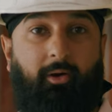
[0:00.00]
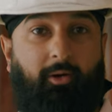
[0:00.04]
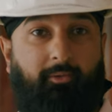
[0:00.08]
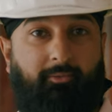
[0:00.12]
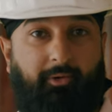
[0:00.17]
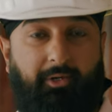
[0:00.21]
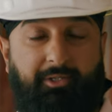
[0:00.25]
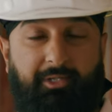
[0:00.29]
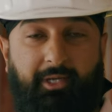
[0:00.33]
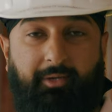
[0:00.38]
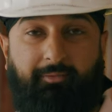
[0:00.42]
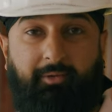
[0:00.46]
all of
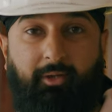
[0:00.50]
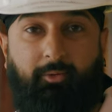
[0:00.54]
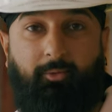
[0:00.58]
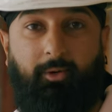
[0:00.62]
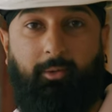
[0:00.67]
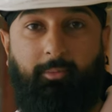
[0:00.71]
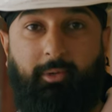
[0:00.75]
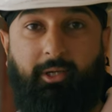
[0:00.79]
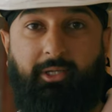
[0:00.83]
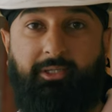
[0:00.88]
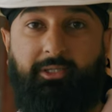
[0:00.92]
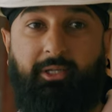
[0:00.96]
our safety
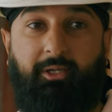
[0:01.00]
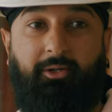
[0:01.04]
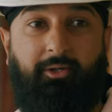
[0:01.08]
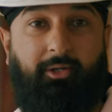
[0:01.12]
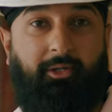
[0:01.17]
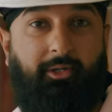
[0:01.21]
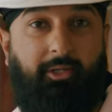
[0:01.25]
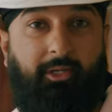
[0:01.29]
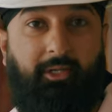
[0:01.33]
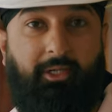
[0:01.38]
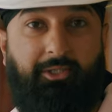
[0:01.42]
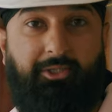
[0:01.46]
equipment is in good
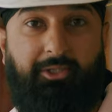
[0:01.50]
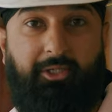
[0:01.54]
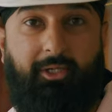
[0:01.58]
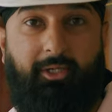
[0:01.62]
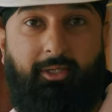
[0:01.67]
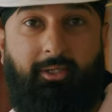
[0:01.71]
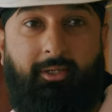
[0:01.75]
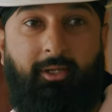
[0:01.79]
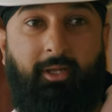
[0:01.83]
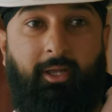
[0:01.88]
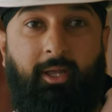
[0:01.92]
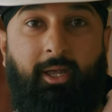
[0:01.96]
condition
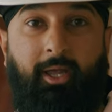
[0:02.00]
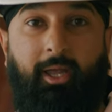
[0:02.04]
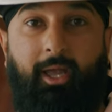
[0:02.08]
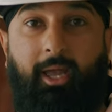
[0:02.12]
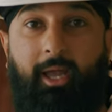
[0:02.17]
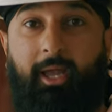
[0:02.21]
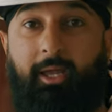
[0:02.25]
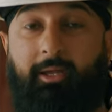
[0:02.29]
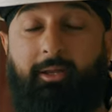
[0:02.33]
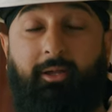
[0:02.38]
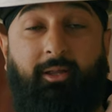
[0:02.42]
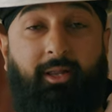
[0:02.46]

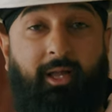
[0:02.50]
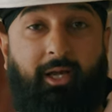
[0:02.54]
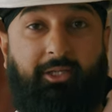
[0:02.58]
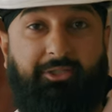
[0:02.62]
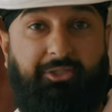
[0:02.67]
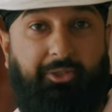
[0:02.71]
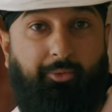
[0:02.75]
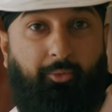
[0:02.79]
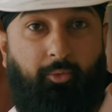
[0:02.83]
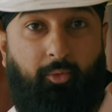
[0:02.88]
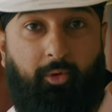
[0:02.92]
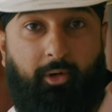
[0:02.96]
and it'll
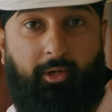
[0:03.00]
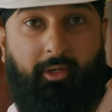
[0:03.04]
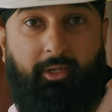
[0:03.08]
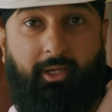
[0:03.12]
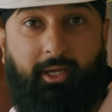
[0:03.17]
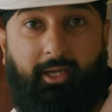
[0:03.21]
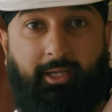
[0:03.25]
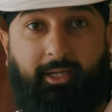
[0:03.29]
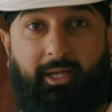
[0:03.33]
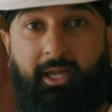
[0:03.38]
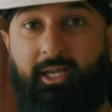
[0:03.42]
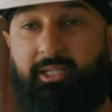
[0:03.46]
actually work
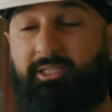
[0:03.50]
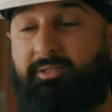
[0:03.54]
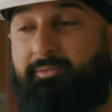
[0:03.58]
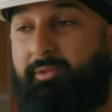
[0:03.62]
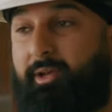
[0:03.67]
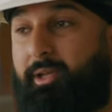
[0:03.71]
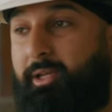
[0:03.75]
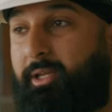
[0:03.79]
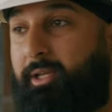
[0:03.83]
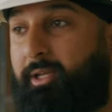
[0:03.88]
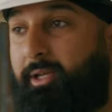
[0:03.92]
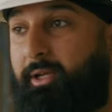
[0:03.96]
in case of
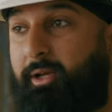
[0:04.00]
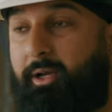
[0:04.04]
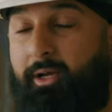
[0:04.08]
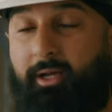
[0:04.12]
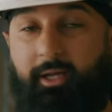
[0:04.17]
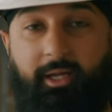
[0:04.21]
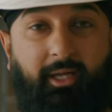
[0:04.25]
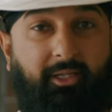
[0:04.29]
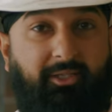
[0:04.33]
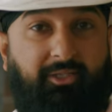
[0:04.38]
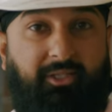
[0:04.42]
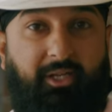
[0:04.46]
any
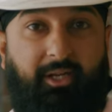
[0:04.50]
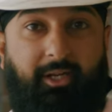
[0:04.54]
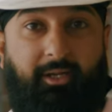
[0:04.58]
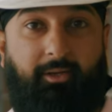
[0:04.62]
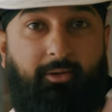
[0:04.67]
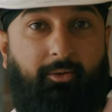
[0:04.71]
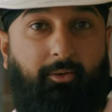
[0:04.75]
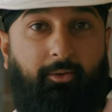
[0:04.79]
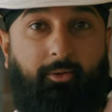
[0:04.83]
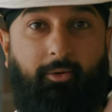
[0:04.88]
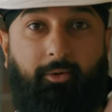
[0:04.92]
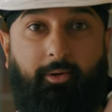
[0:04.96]
incident
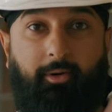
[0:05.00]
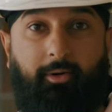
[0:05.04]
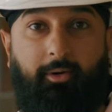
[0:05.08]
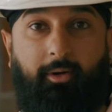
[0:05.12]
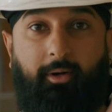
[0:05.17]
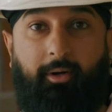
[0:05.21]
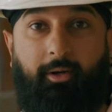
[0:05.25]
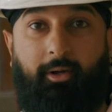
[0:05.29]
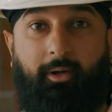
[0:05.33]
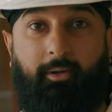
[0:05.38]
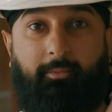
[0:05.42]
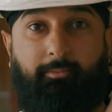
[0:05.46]
or
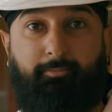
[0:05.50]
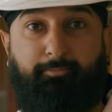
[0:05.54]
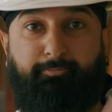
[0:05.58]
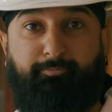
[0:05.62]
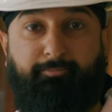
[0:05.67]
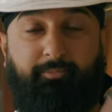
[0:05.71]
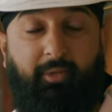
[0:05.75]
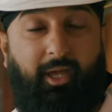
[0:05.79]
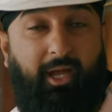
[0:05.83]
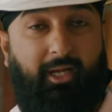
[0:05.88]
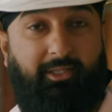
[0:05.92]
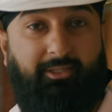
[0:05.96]

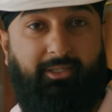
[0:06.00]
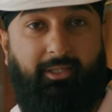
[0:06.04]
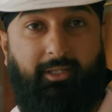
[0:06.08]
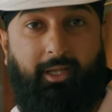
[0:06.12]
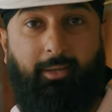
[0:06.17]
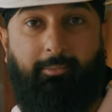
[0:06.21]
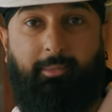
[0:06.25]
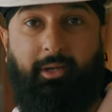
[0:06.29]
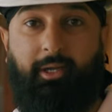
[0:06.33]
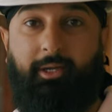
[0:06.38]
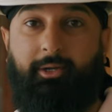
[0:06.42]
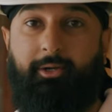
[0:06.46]
accident
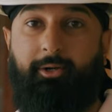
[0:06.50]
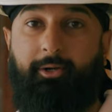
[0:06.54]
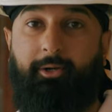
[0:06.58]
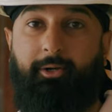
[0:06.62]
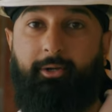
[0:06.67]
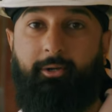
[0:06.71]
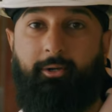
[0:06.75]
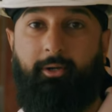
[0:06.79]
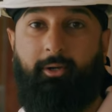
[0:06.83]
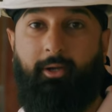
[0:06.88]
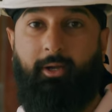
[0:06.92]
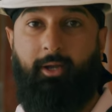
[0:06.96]
that may
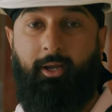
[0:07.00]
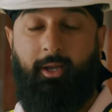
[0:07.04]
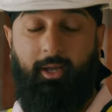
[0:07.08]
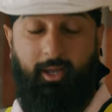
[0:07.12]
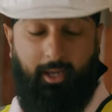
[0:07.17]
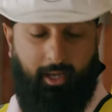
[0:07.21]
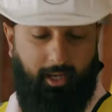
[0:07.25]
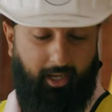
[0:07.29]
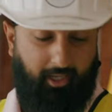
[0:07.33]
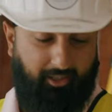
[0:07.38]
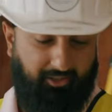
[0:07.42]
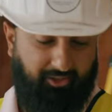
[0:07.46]
occur.
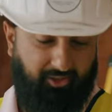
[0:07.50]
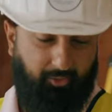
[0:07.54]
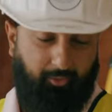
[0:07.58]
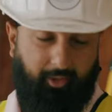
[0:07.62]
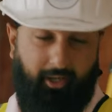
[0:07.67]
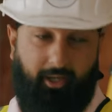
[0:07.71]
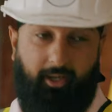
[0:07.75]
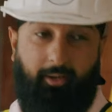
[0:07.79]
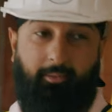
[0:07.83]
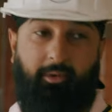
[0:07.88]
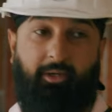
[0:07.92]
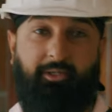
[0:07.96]
And so when
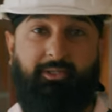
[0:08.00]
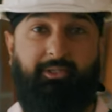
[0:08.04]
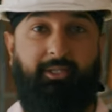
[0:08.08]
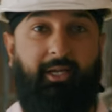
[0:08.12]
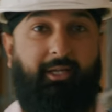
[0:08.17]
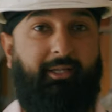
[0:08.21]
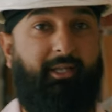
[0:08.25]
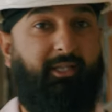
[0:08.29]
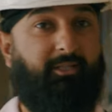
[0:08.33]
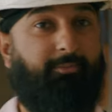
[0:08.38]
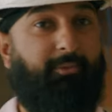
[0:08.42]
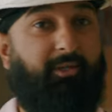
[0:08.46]
I come on
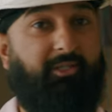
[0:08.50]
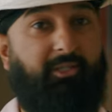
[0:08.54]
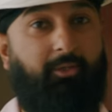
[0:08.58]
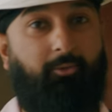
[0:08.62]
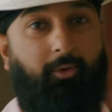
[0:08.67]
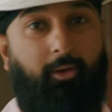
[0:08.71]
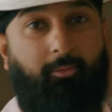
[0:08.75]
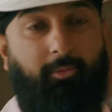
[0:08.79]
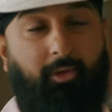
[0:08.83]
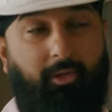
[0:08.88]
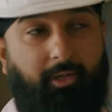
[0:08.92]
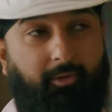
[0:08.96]
site, that's basically
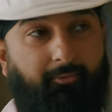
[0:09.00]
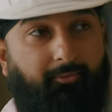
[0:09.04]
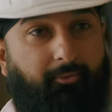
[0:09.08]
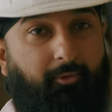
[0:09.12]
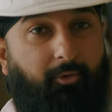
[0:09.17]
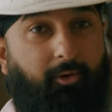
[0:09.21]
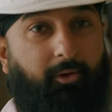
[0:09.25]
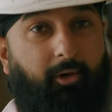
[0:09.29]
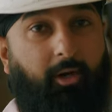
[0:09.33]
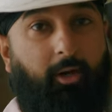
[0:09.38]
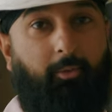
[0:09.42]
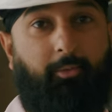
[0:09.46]
what I'm looking
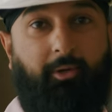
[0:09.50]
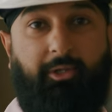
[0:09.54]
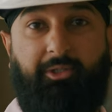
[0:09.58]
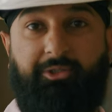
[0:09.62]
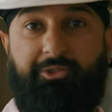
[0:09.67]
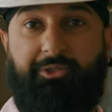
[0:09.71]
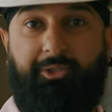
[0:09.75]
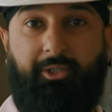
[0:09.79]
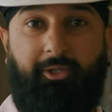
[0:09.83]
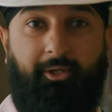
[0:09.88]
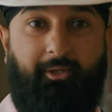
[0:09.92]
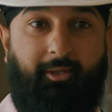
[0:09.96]
for. I want to
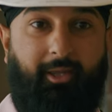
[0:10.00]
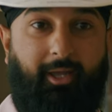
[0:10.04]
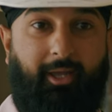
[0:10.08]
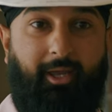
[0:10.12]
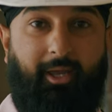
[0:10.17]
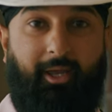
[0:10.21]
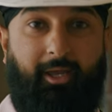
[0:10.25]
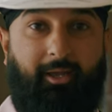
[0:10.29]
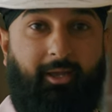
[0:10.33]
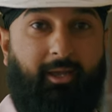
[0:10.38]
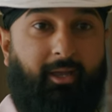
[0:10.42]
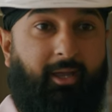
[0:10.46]
ensure
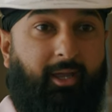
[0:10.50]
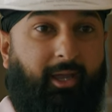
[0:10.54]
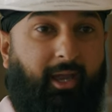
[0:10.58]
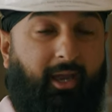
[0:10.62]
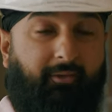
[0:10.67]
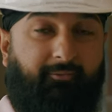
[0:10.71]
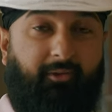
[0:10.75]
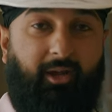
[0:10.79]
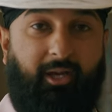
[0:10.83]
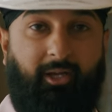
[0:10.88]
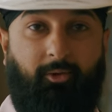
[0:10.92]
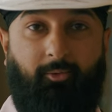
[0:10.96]
that
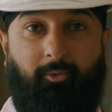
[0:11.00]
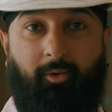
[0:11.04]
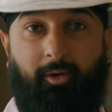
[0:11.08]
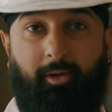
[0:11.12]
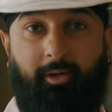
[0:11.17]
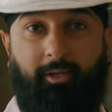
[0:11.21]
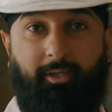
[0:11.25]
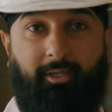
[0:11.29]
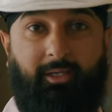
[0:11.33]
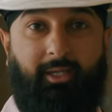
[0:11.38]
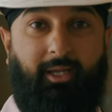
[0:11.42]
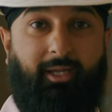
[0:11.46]
if
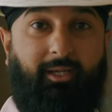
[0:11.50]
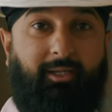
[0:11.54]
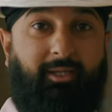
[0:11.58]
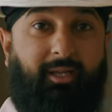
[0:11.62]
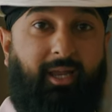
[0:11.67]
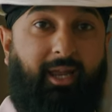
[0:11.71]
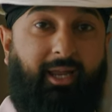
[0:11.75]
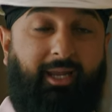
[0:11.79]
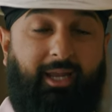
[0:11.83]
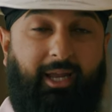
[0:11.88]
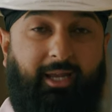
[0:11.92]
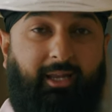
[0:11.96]
anyone did
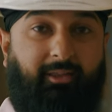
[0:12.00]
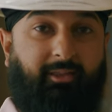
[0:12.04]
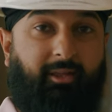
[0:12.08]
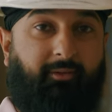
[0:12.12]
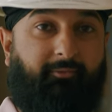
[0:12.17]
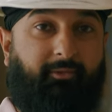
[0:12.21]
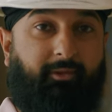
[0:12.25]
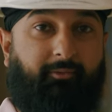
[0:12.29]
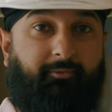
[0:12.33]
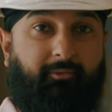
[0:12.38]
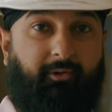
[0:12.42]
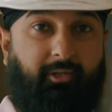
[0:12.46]
take anything
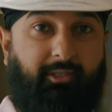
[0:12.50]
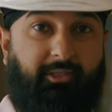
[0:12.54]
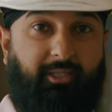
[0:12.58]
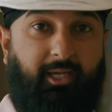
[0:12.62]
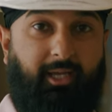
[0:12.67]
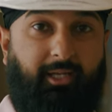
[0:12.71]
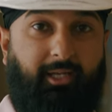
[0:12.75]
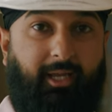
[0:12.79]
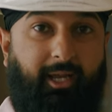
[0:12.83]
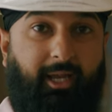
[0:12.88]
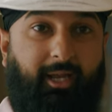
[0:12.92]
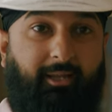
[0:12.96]
from the first
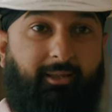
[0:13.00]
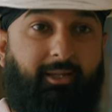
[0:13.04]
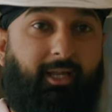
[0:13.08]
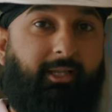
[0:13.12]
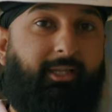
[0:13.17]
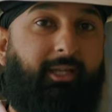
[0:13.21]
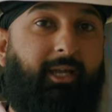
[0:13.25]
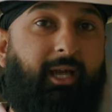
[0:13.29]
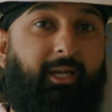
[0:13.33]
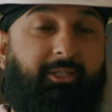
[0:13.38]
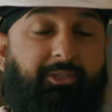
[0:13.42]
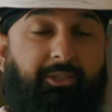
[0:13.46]
aid kit, that
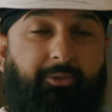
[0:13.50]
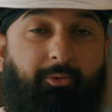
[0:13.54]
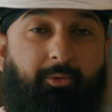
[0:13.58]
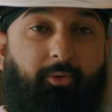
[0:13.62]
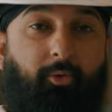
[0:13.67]
they actually